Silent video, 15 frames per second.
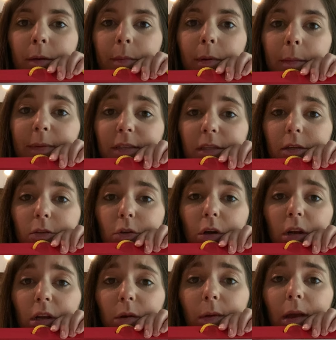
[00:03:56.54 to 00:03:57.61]
But Mrs.
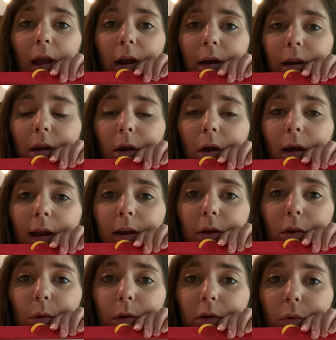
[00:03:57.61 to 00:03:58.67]
Green, we already know how to
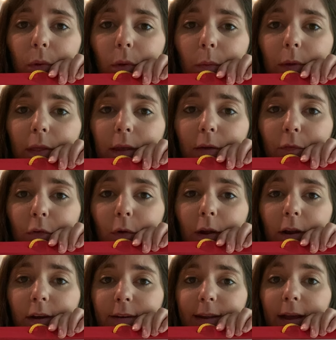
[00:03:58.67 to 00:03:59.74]
do it. Do we really have to
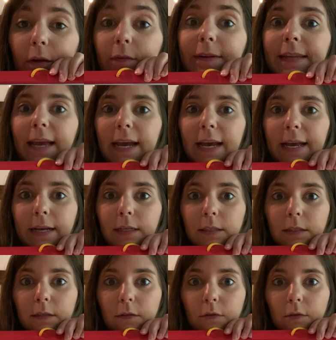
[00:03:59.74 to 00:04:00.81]
write it down?
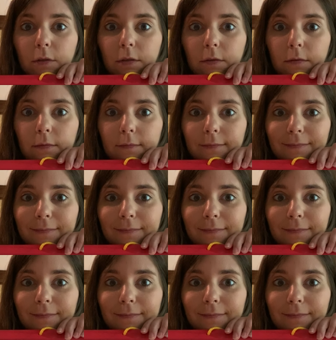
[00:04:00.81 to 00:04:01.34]
Yes, you do.